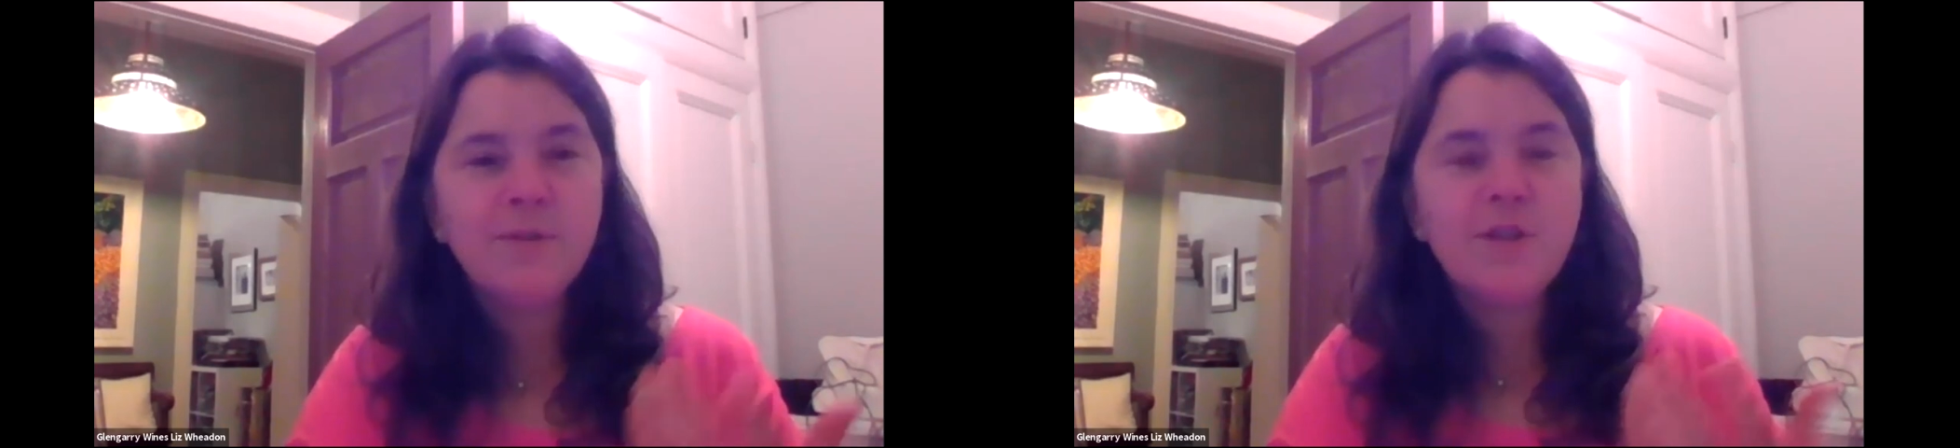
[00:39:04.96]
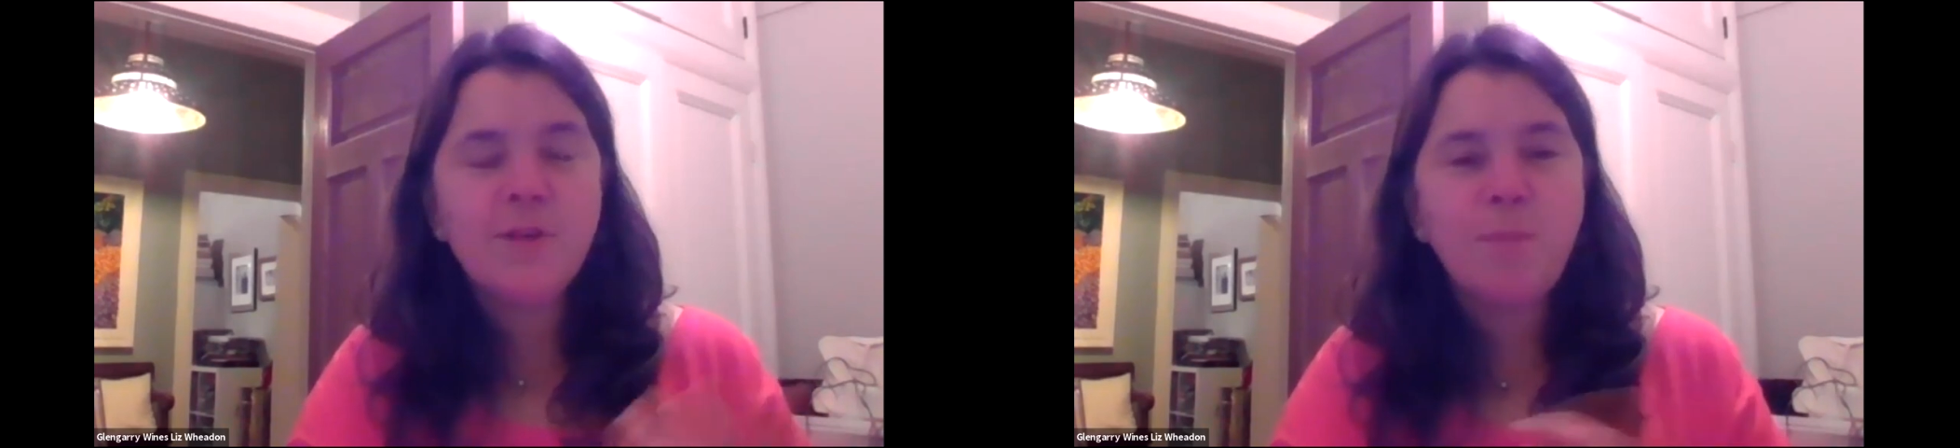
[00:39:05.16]

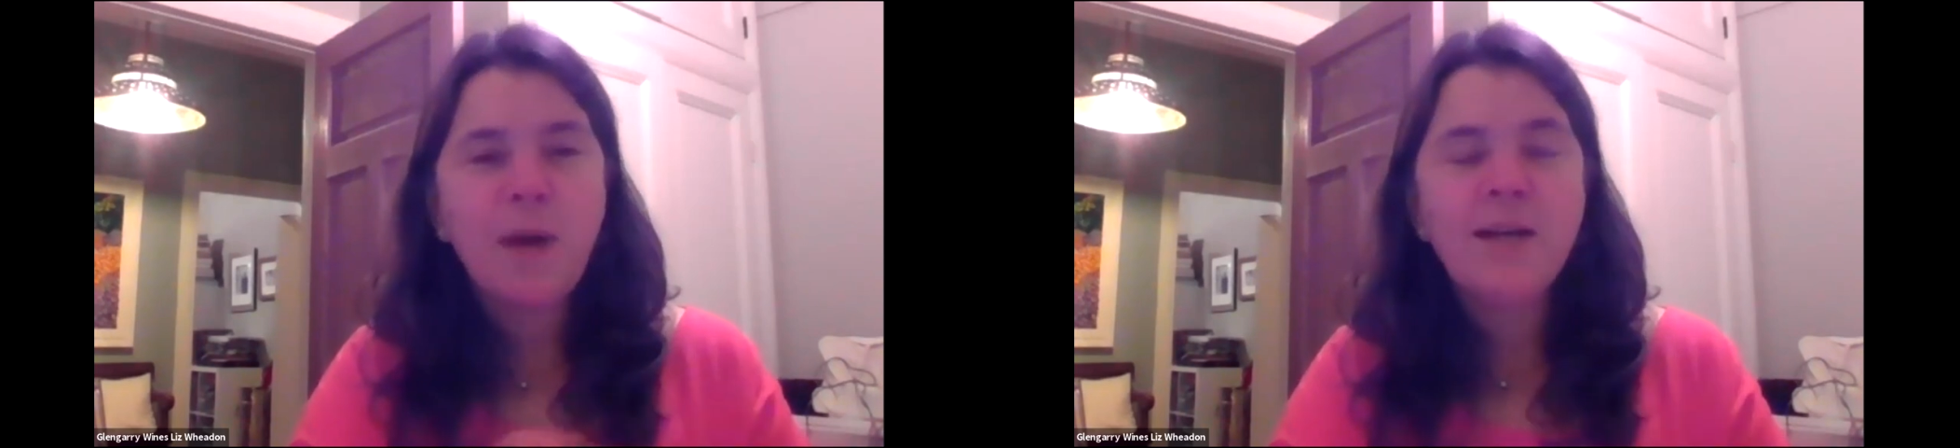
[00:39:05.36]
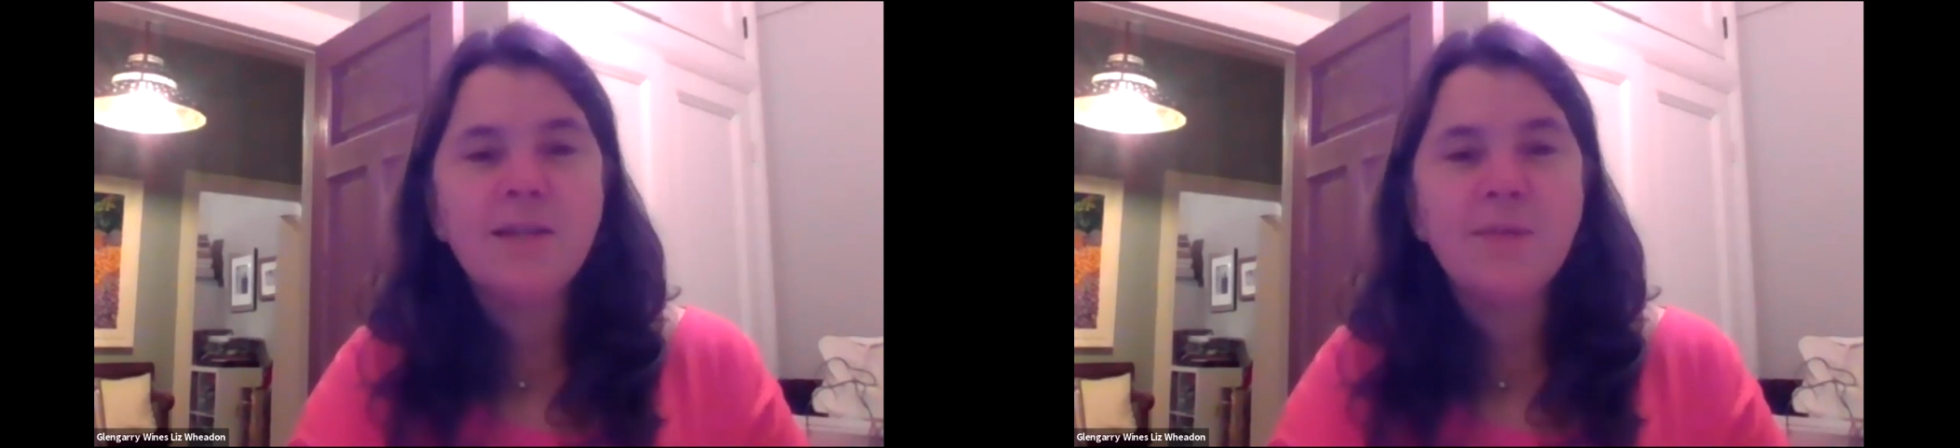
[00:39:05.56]
sort of
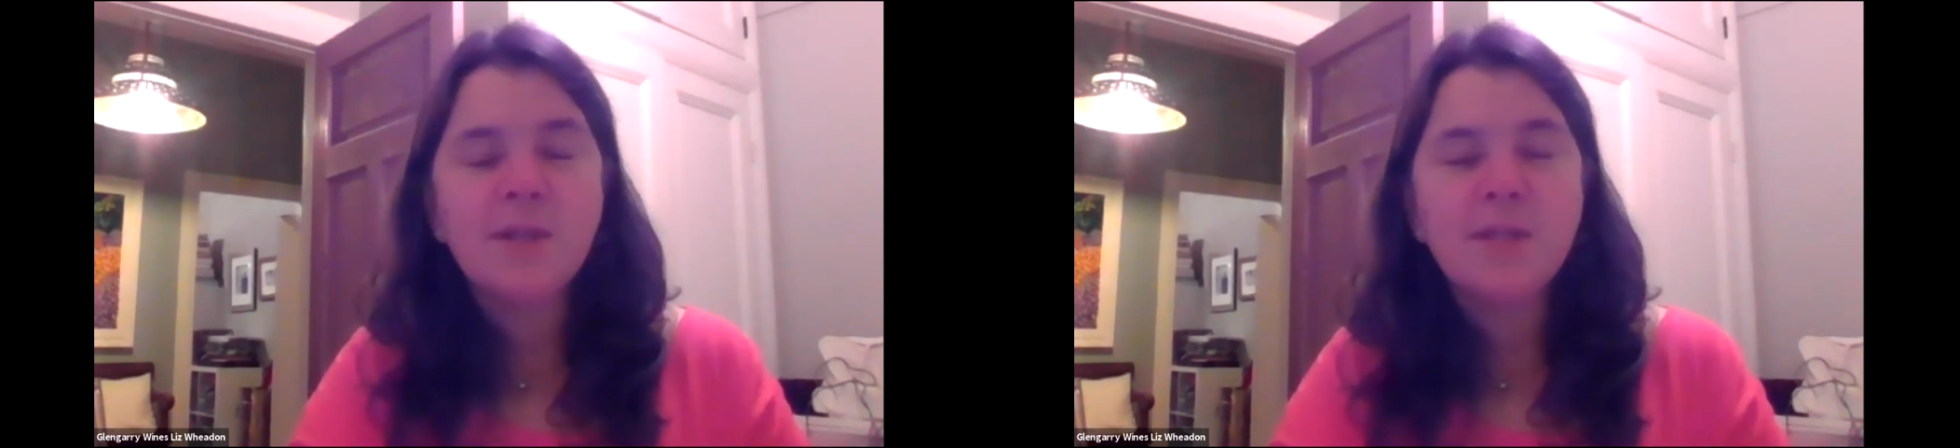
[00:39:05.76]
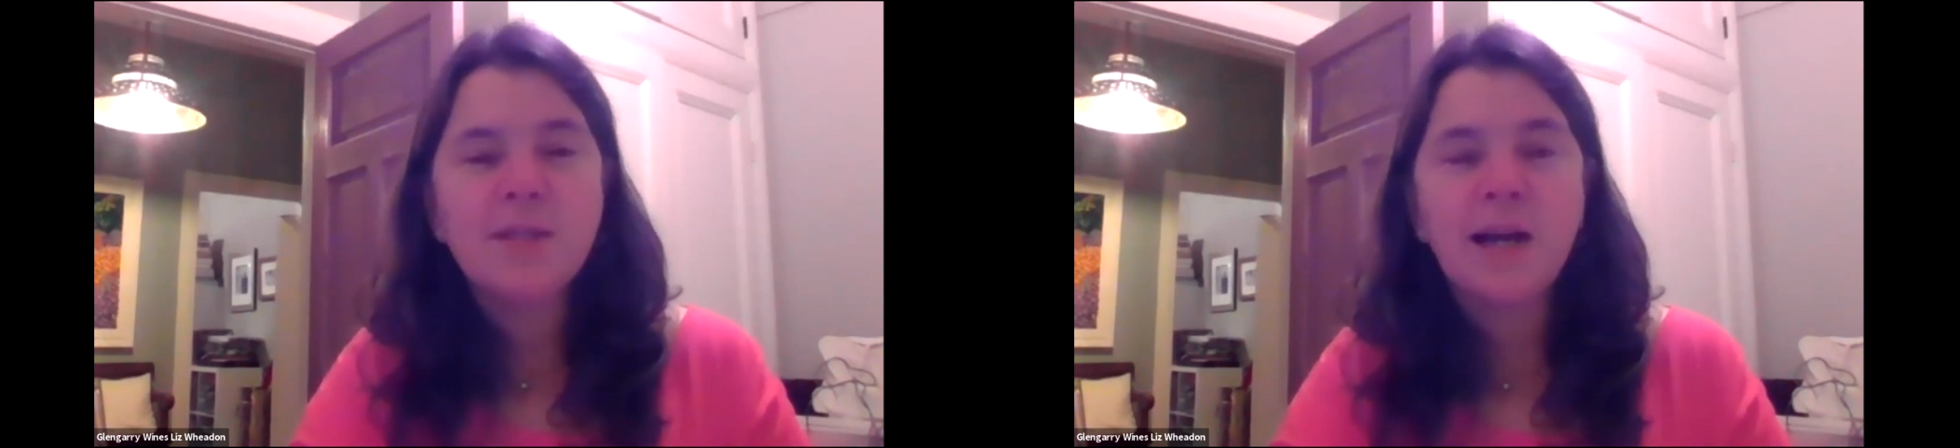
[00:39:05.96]
baked in
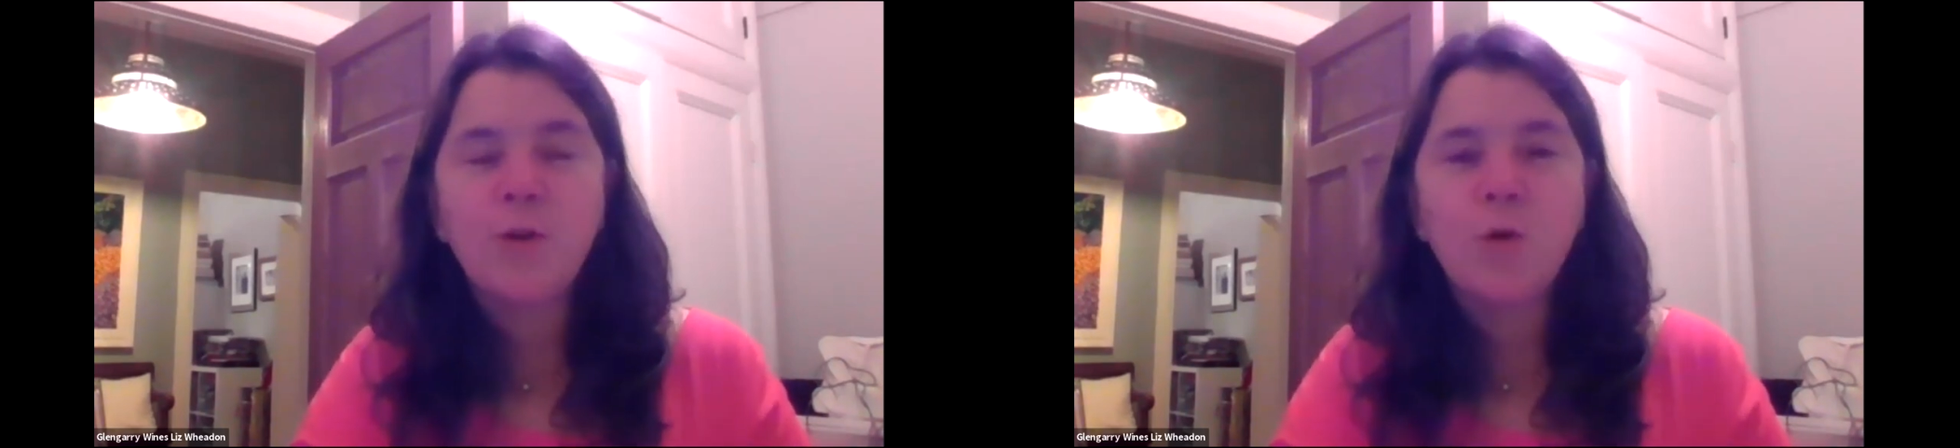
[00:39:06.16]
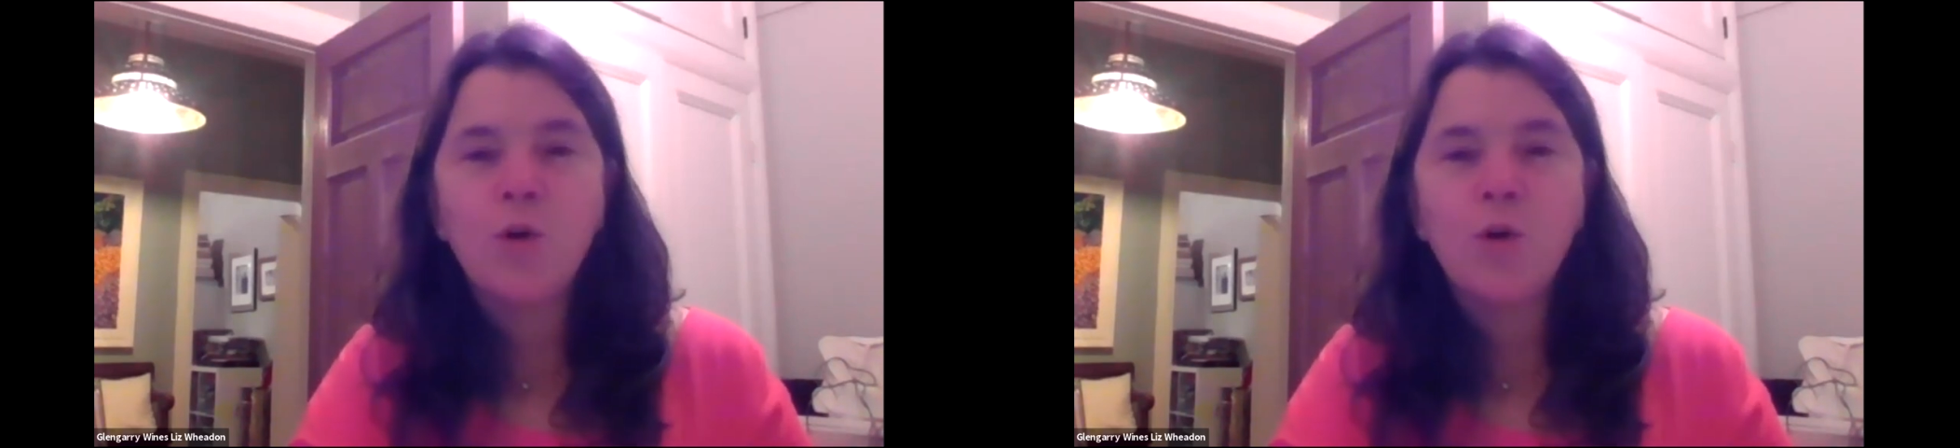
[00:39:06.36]
the sun or